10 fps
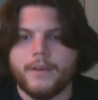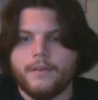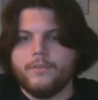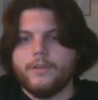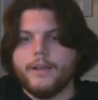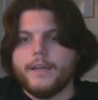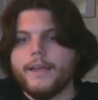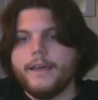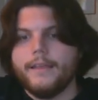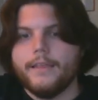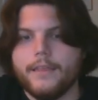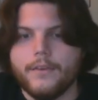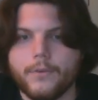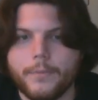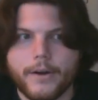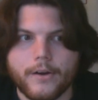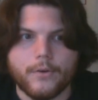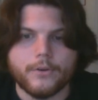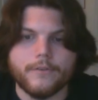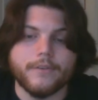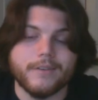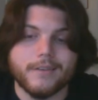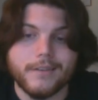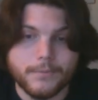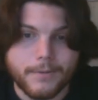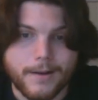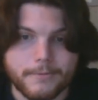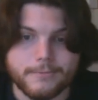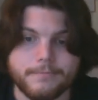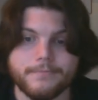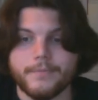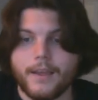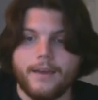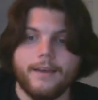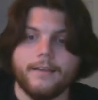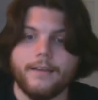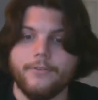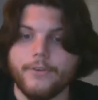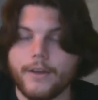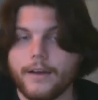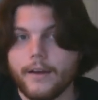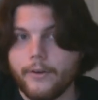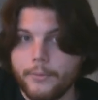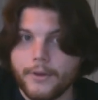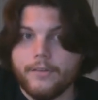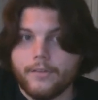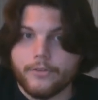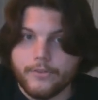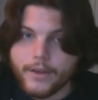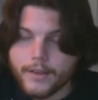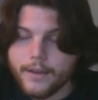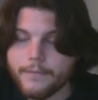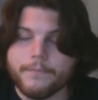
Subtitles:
So like that, this would be our order for this problem, and I hope you guys understand that.